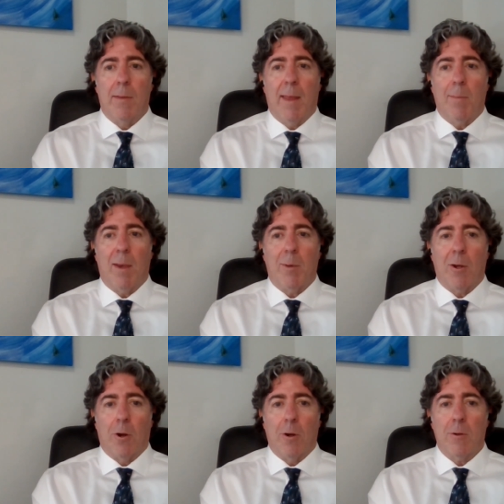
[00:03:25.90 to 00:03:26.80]
They may be
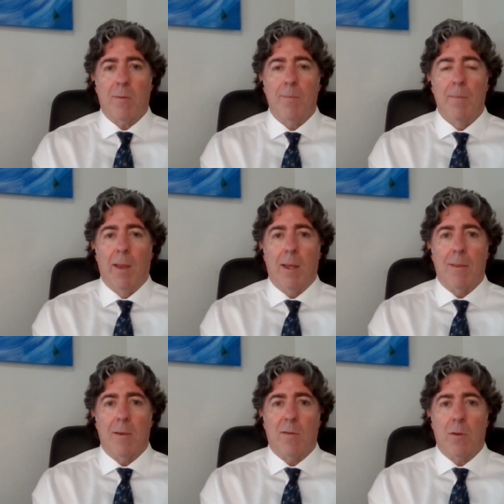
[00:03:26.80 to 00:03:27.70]
hurt,
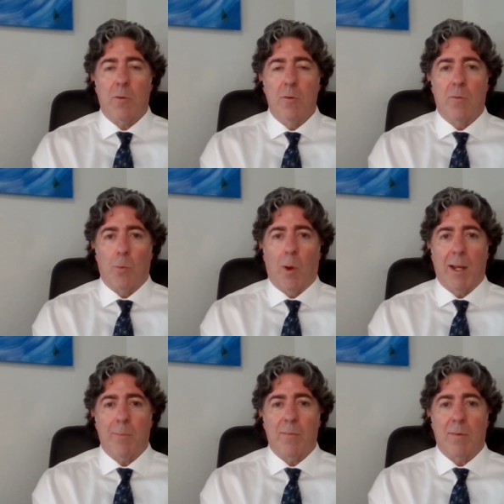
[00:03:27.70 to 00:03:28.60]
and this includes
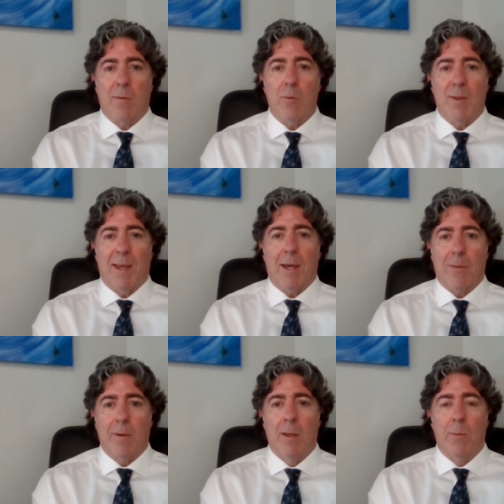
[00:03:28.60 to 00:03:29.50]
right up to
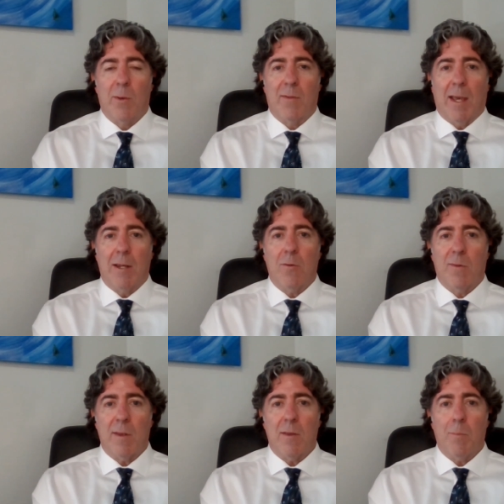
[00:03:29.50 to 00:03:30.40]
death, because
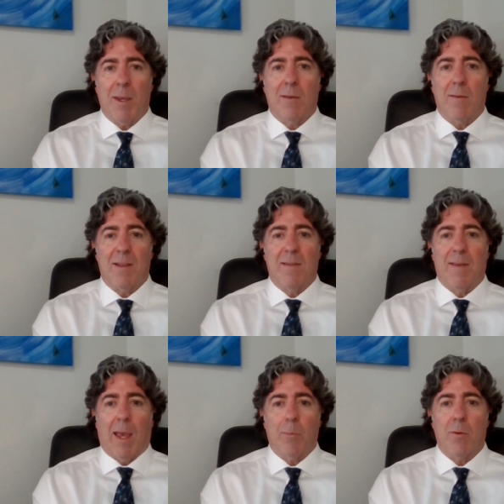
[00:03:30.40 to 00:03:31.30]
IDOC makes
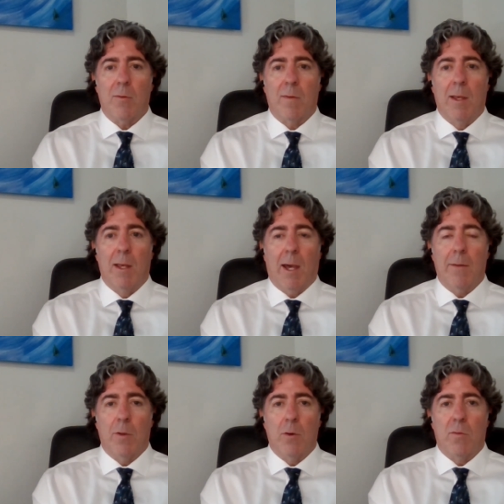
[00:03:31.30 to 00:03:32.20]
examples out
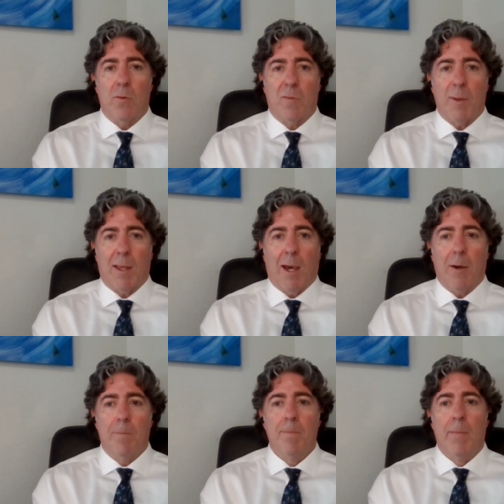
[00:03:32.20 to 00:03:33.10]
of those who speak
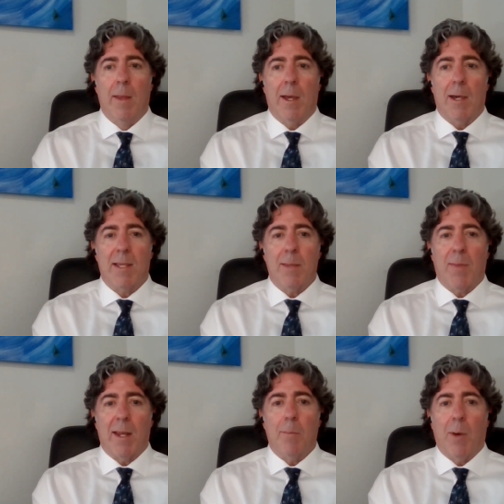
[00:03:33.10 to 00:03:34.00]
out. Keep
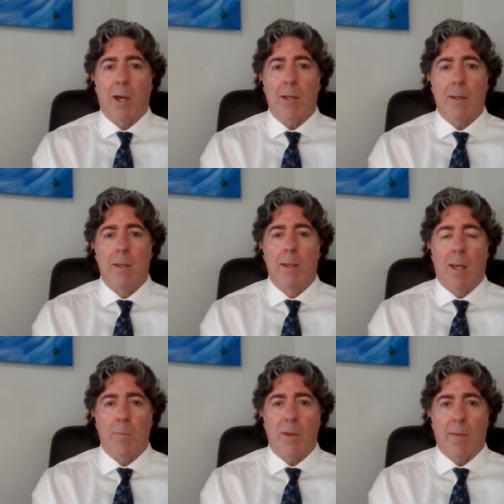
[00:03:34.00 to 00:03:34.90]
that in mind,
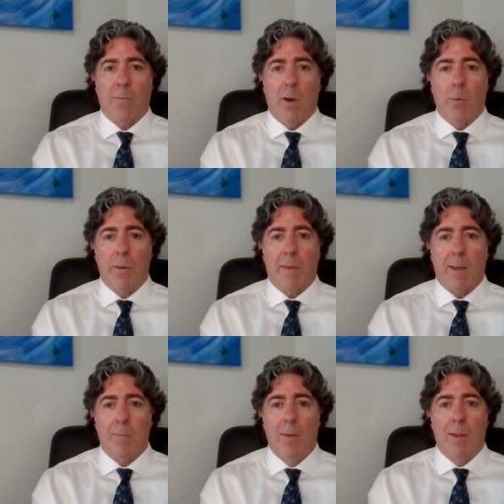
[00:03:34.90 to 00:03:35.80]
and be upfront with
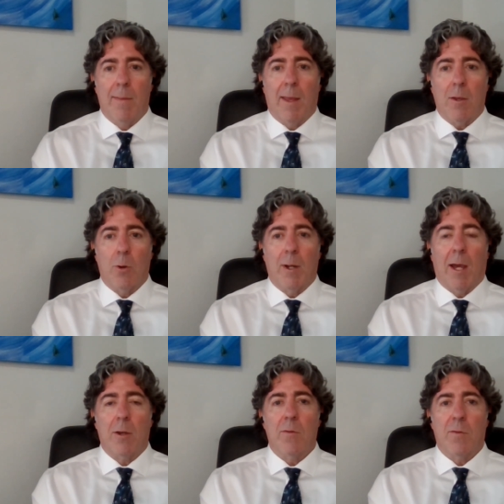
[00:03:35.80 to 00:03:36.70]
them that you are
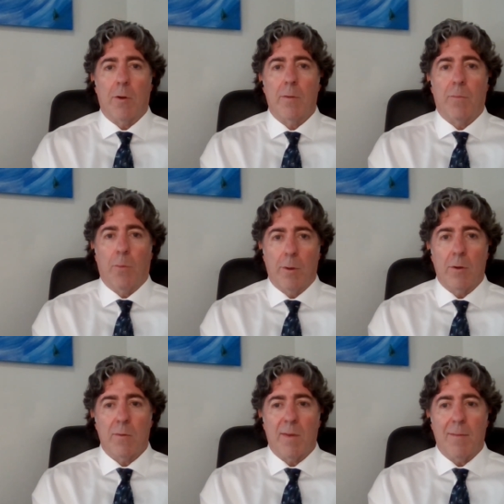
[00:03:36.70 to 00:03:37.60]
now concerned for
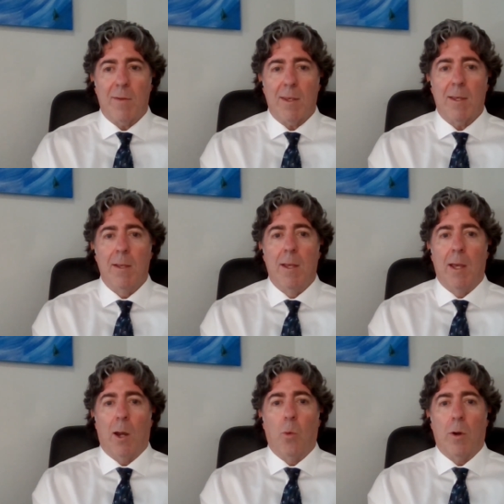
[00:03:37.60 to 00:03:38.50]
their safety
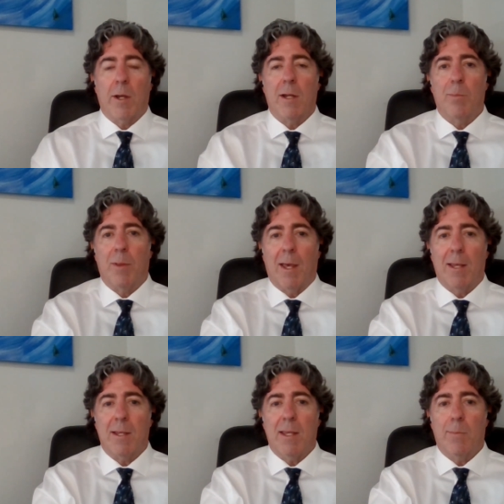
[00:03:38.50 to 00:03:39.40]
and work on a
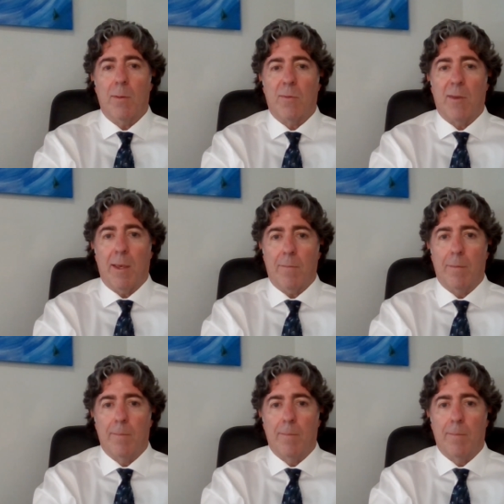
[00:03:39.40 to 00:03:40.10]
plan to keep them safe.